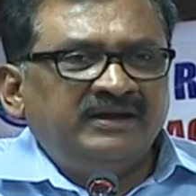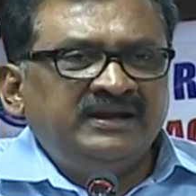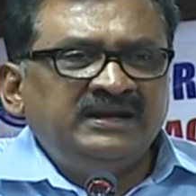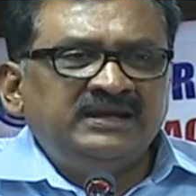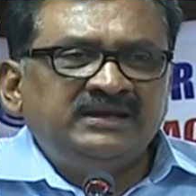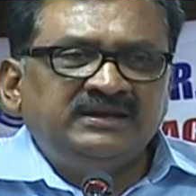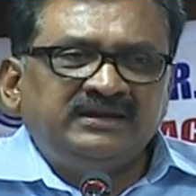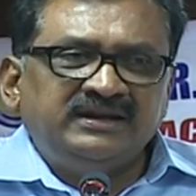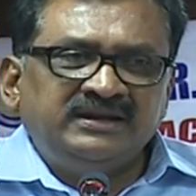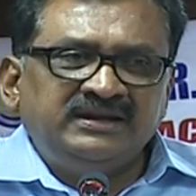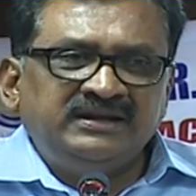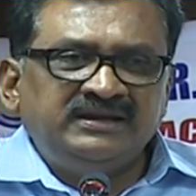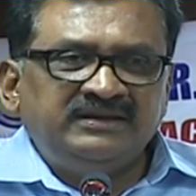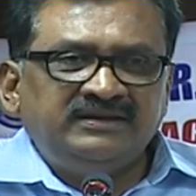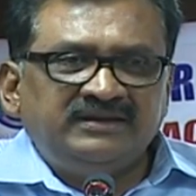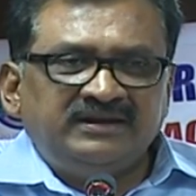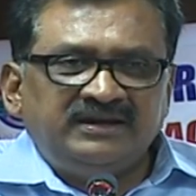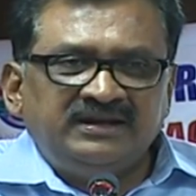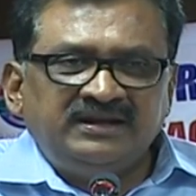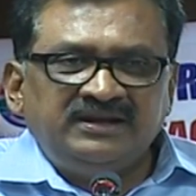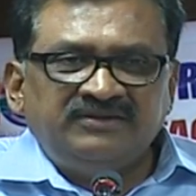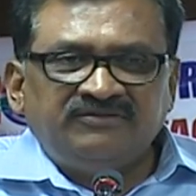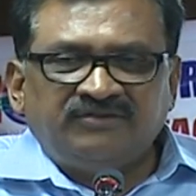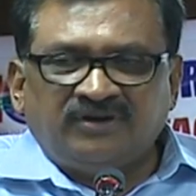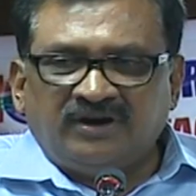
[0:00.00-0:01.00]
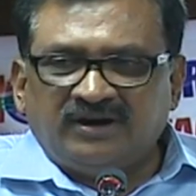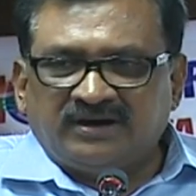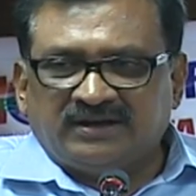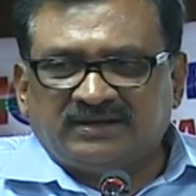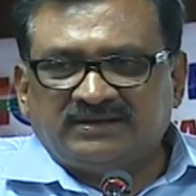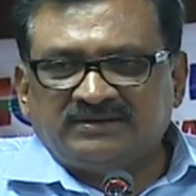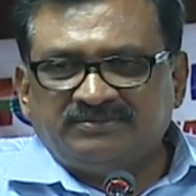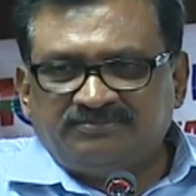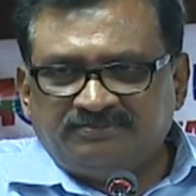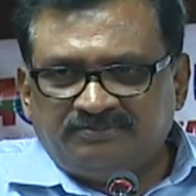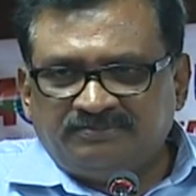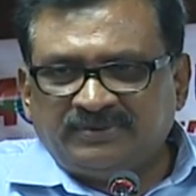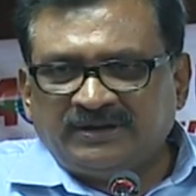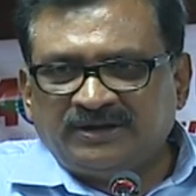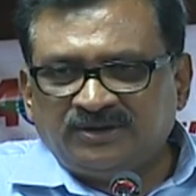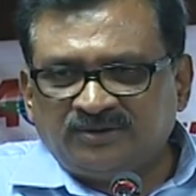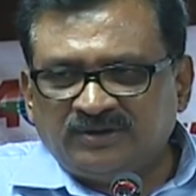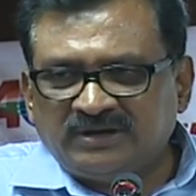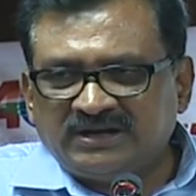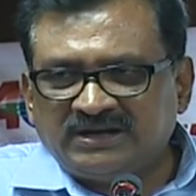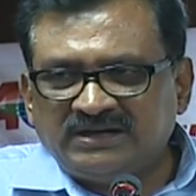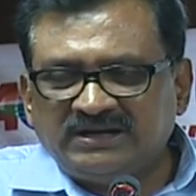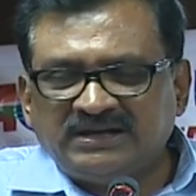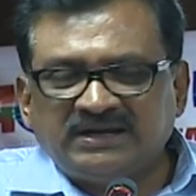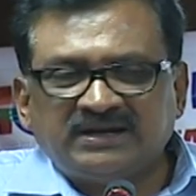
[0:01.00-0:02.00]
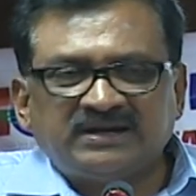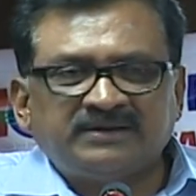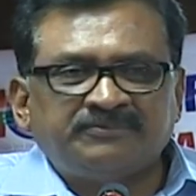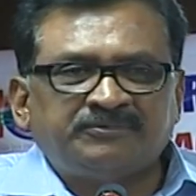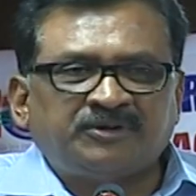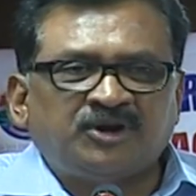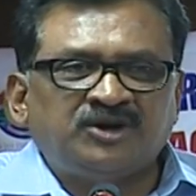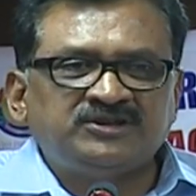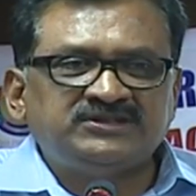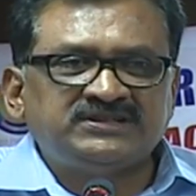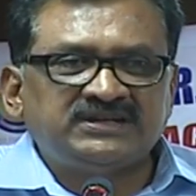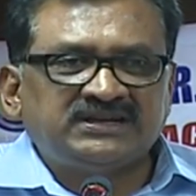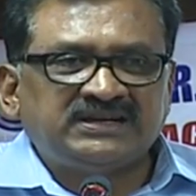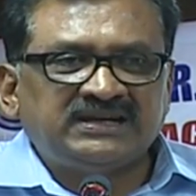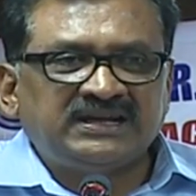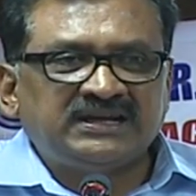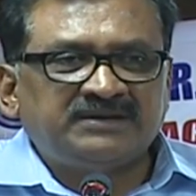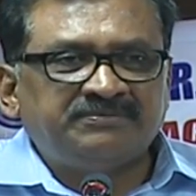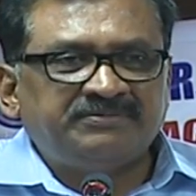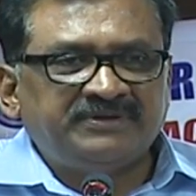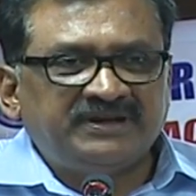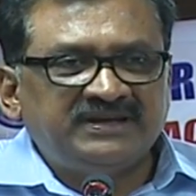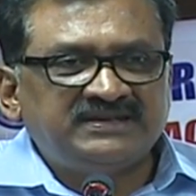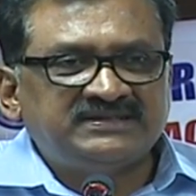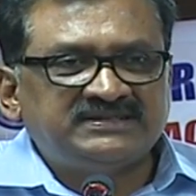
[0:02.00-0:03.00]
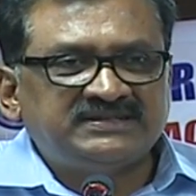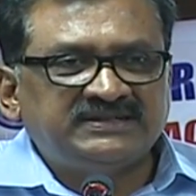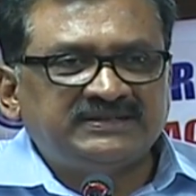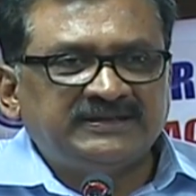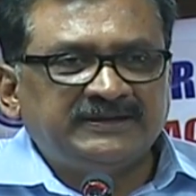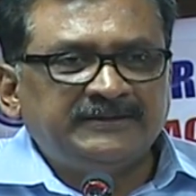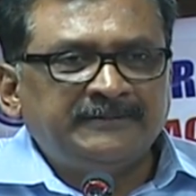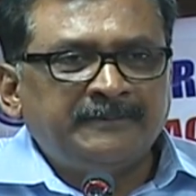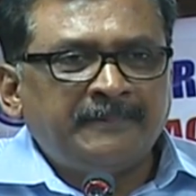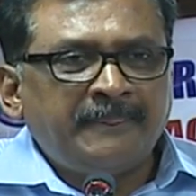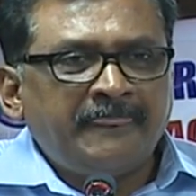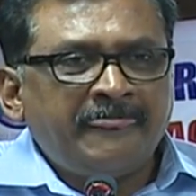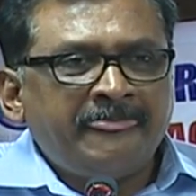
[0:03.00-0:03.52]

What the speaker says: any work, particularly a project like PhD,